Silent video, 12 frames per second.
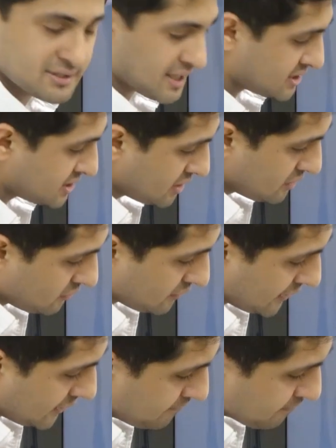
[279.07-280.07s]
this as,
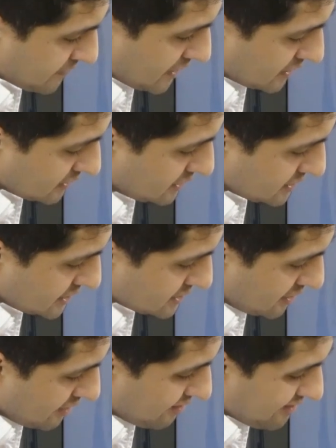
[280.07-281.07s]
okay, this is
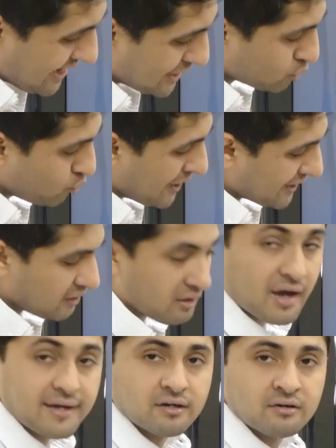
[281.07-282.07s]
a arcuate
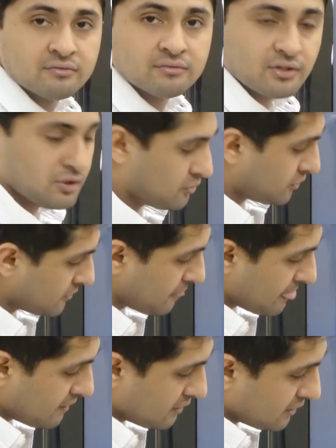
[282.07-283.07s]
line of your
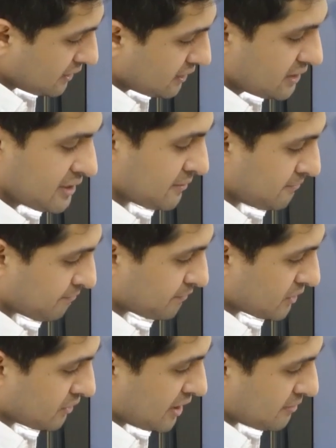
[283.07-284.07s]
ilium,
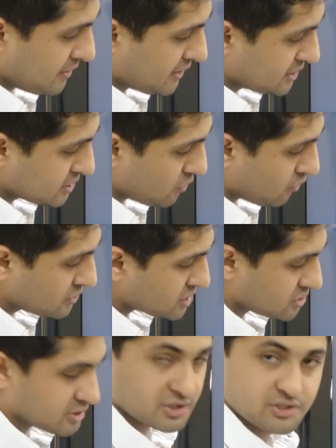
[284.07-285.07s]
okay? Because this whole
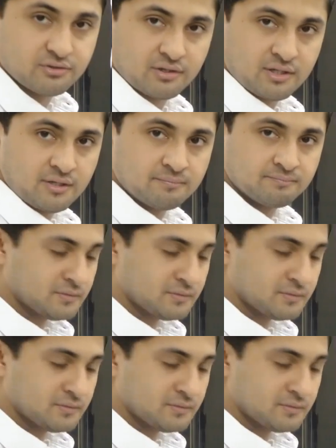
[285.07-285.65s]
structure is your ilium,